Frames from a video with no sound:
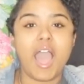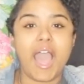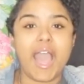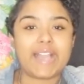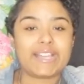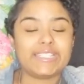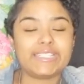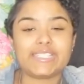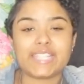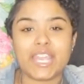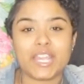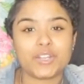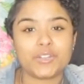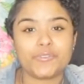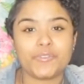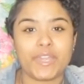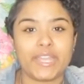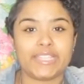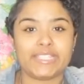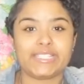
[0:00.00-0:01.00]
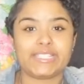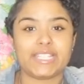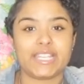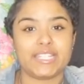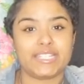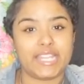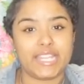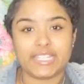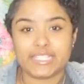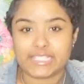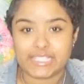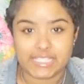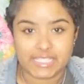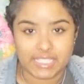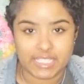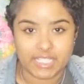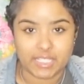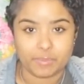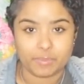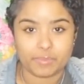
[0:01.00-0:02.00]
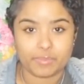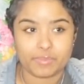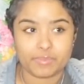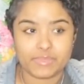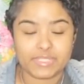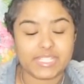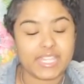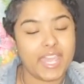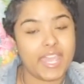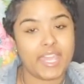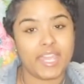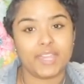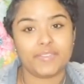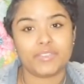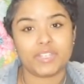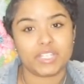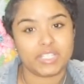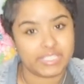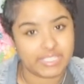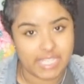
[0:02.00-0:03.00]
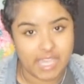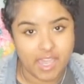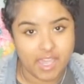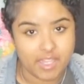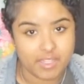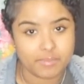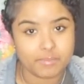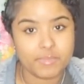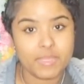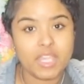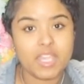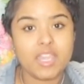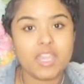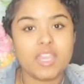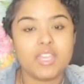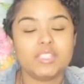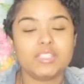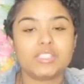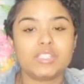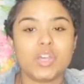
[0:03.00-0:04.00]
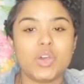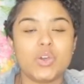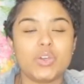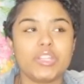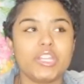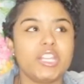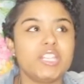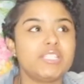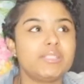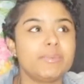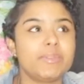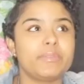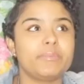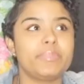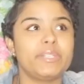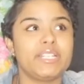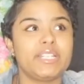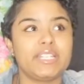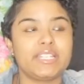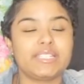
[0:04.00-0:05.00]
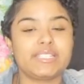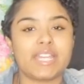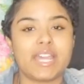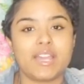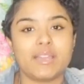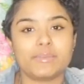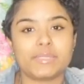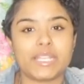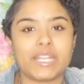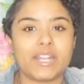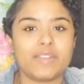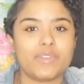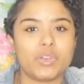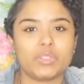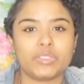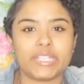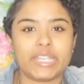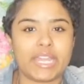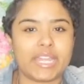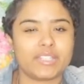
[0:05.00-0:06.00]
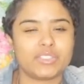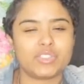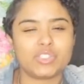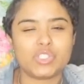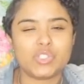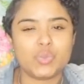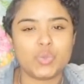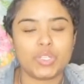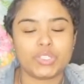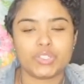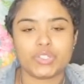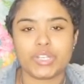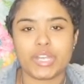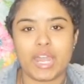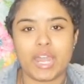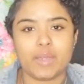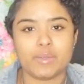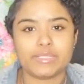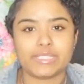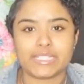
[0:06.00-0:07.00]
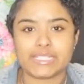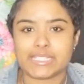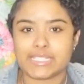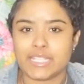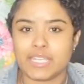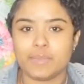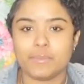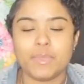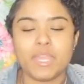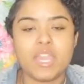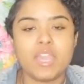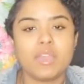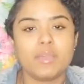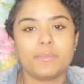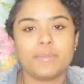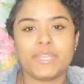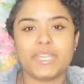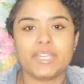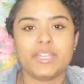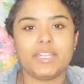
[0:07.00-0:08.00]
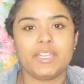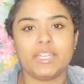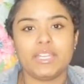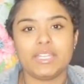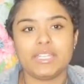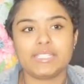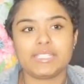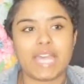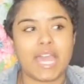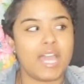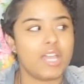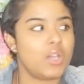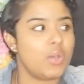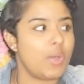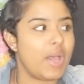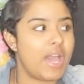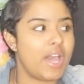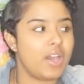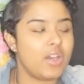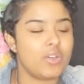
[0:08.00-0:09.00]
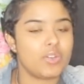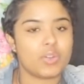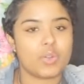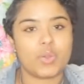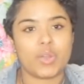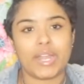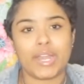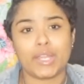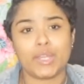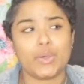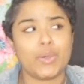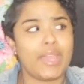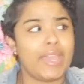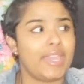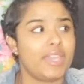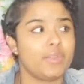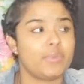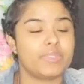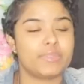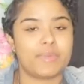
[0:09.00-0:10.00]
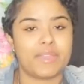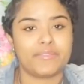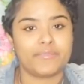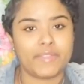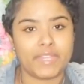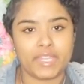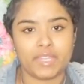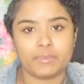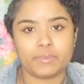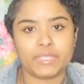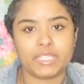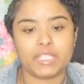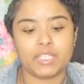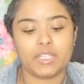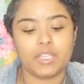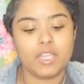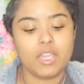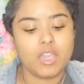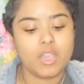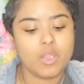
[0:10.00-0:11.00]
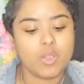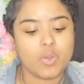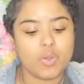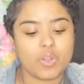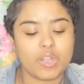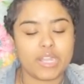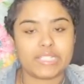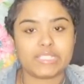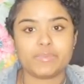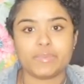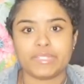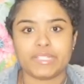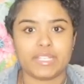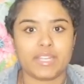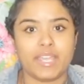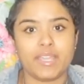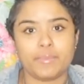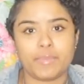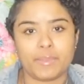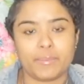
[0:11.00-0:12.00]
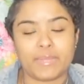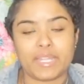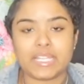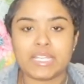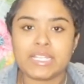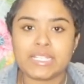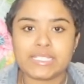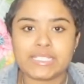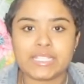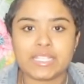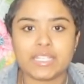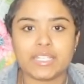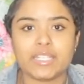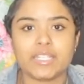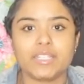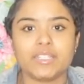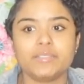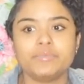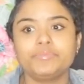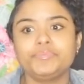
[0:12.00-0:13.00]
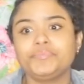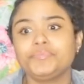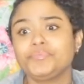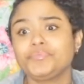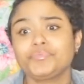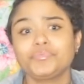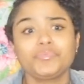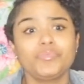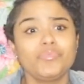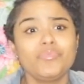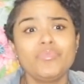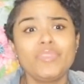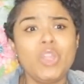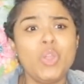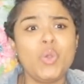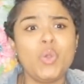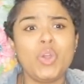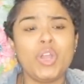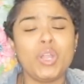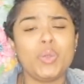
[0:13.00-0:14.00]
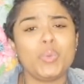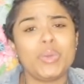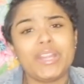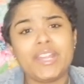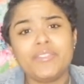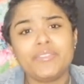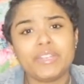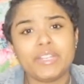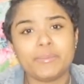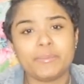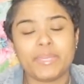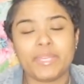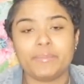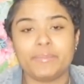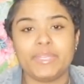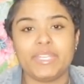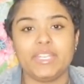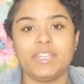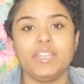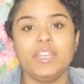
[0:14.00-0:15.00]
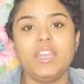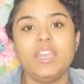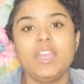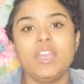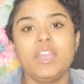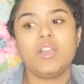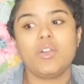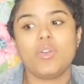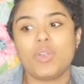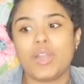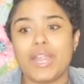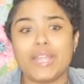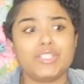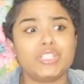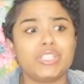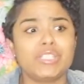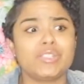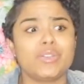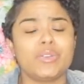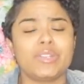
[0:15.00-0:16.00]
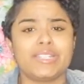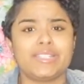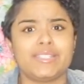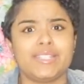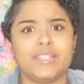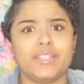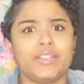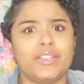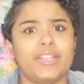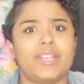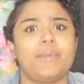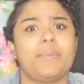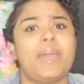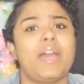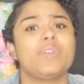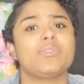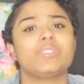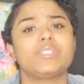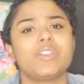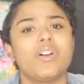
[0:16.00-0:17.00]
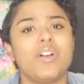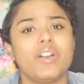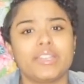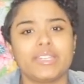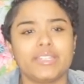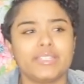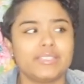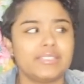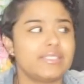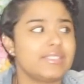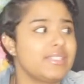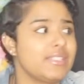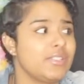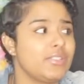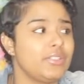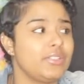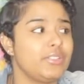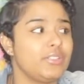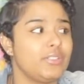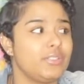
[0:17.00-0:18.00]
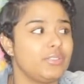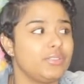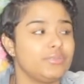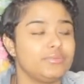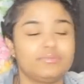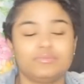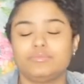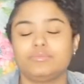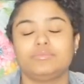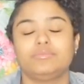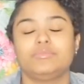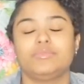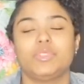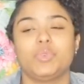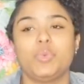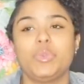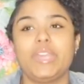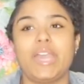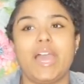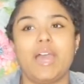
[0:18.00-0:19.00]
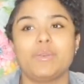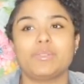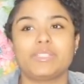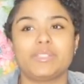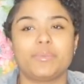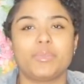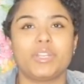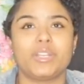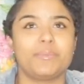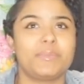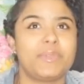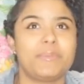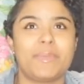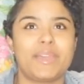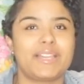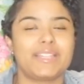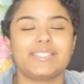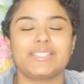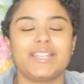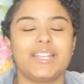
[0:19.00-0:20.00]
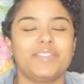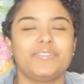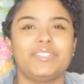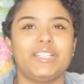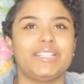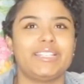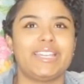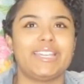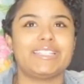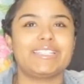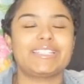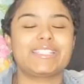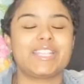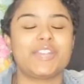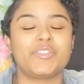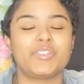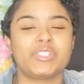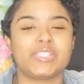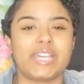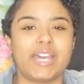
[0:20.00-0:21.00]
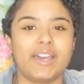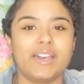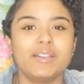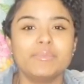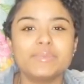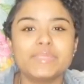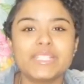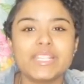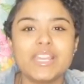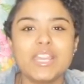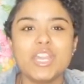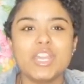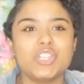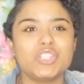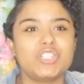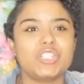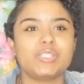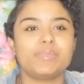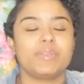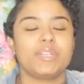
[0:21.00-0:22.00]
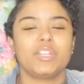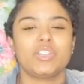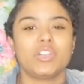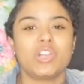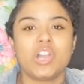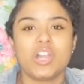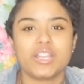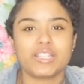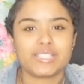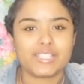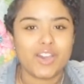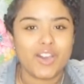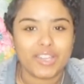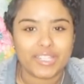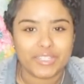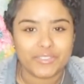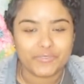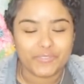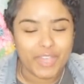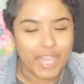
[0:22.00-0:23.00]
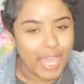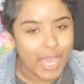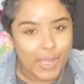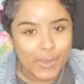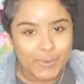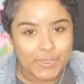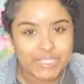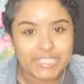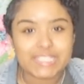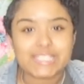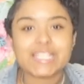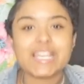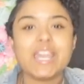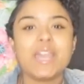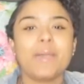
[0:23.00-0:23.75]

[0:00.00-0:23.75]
I can sacrifice a day of sleep to have a good time. So there's been plenty of times that I've only gotten two or three hours of sleep because I go out or I go hang with my family or I spend the night by my cousin or whatever it may be. Or I just go to dinner and I'm out talking till the wee hours in the morning. Me and my cousin have done that several times. Just been in the car talking for hours.